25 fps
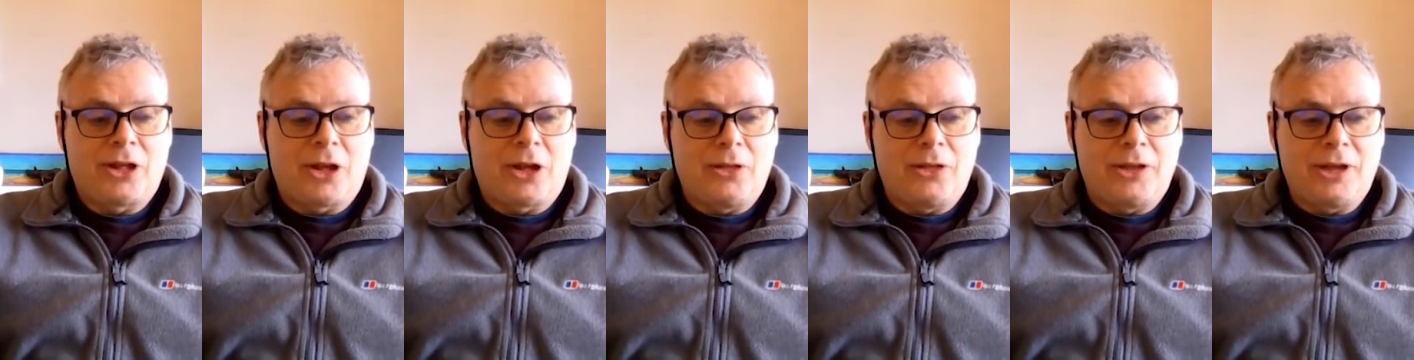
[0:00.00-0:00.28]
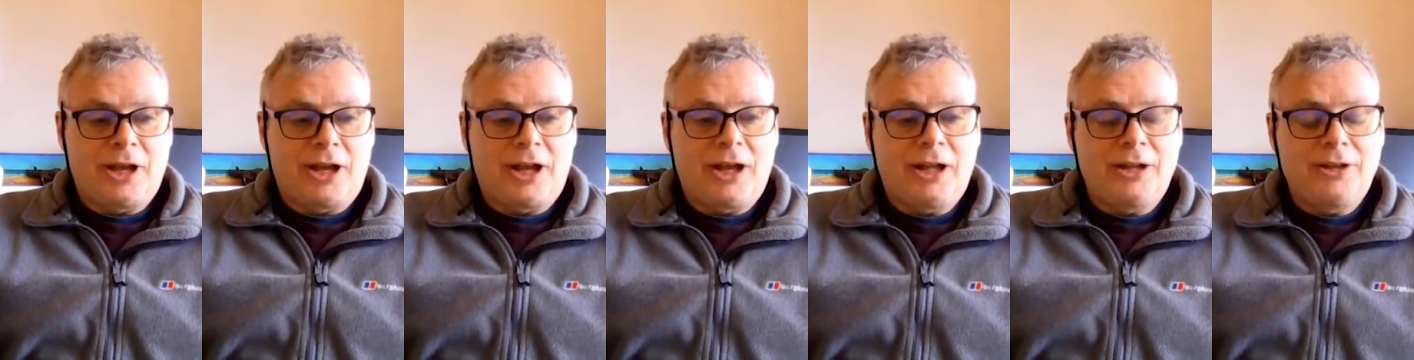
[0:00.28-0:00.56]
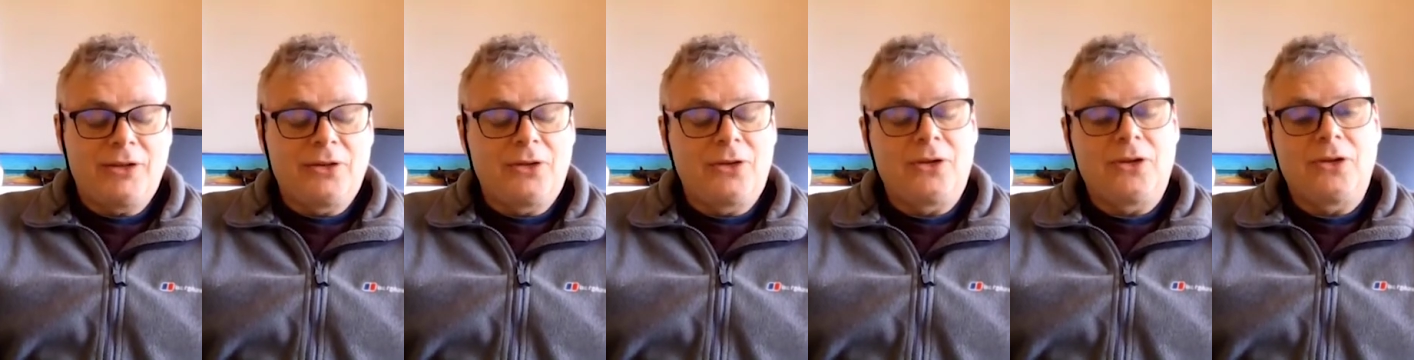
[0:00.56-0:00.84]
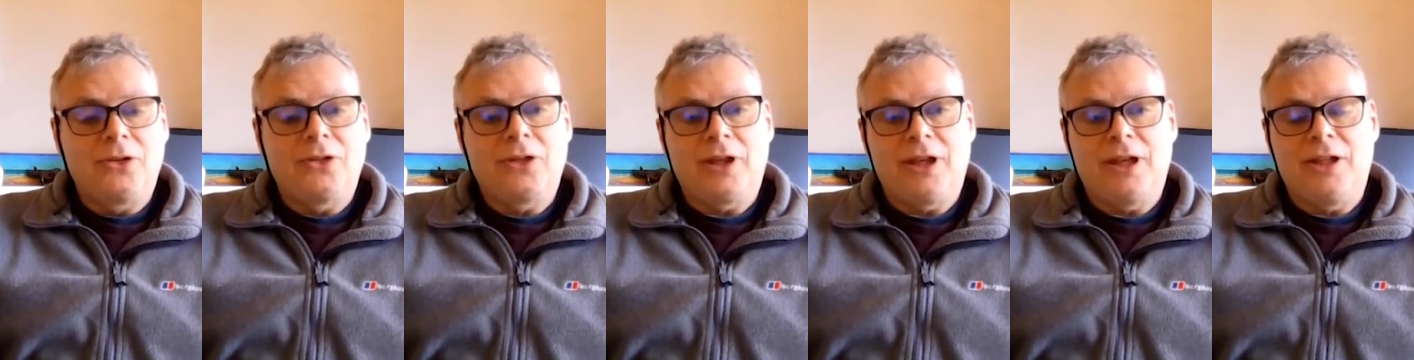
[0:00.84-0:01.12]
So the
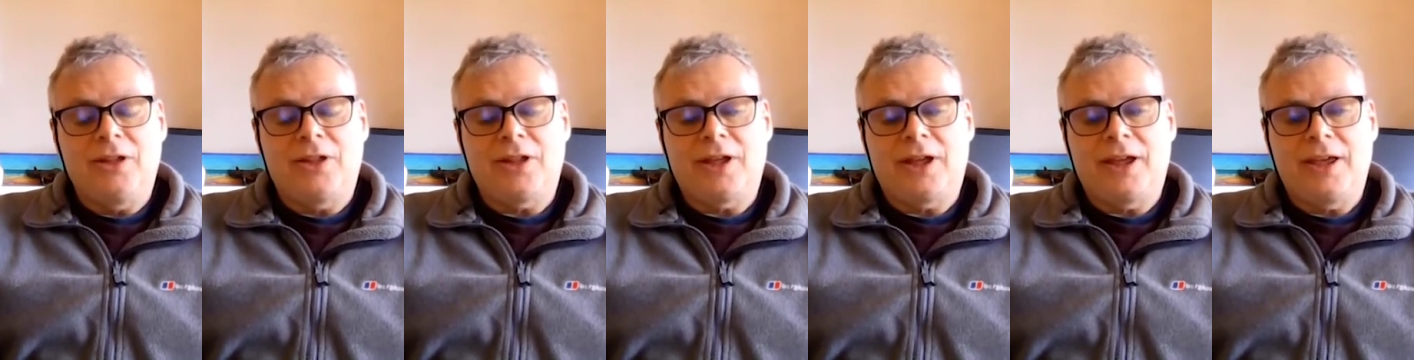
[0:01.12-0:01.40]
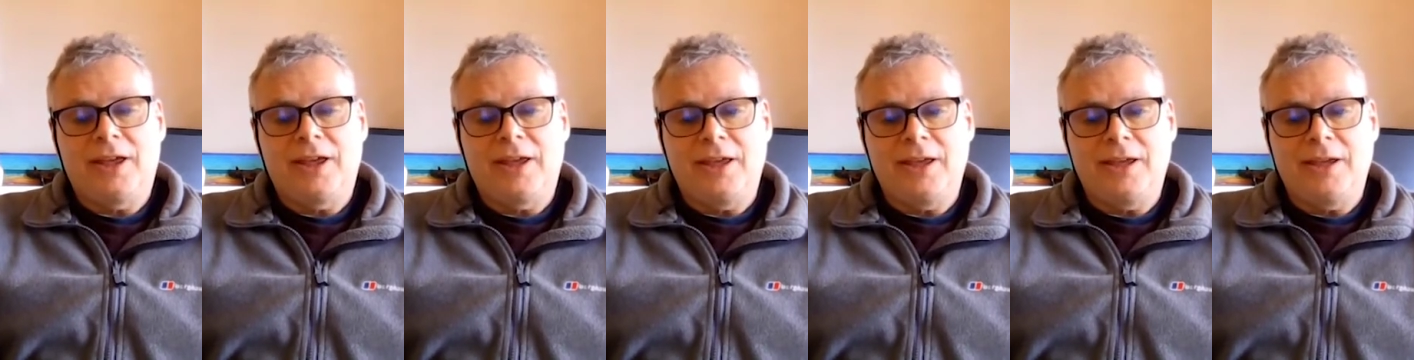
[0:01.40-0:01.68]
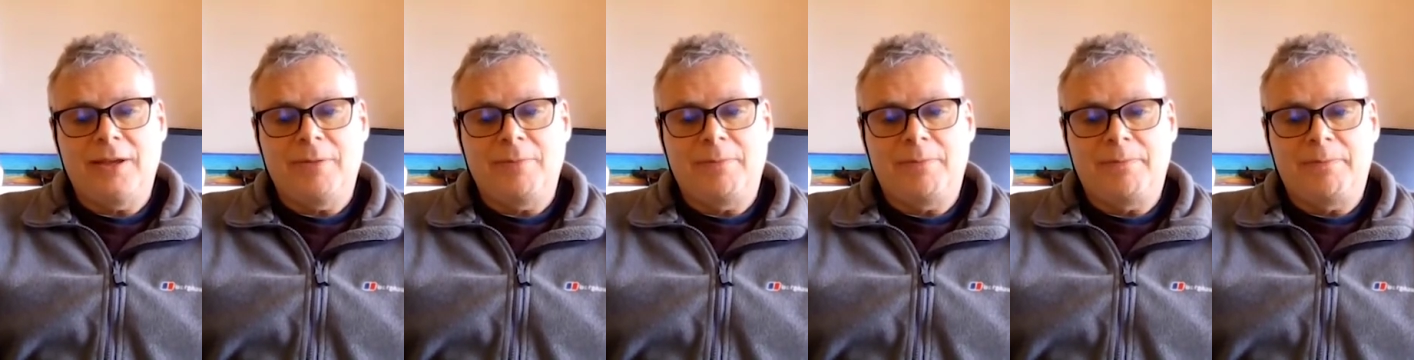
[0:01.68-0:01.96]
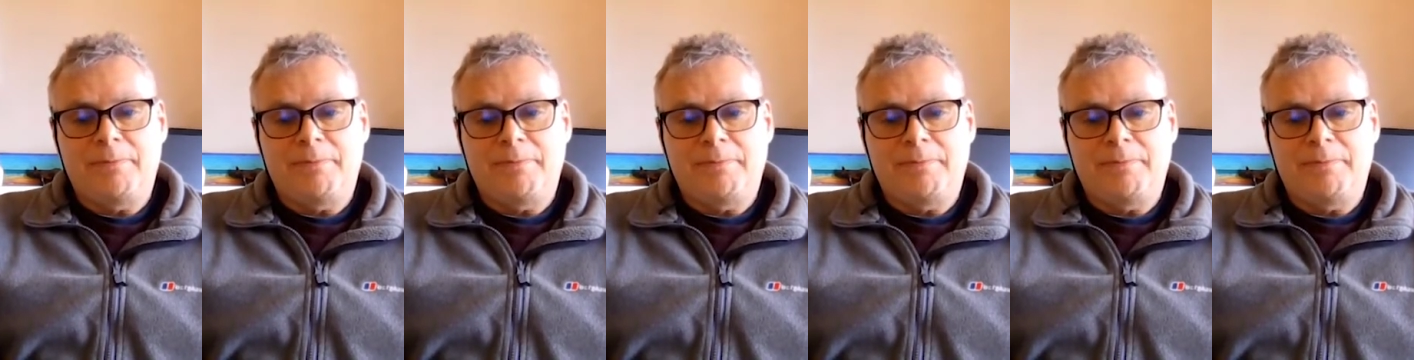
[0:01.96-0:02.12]
R0 is a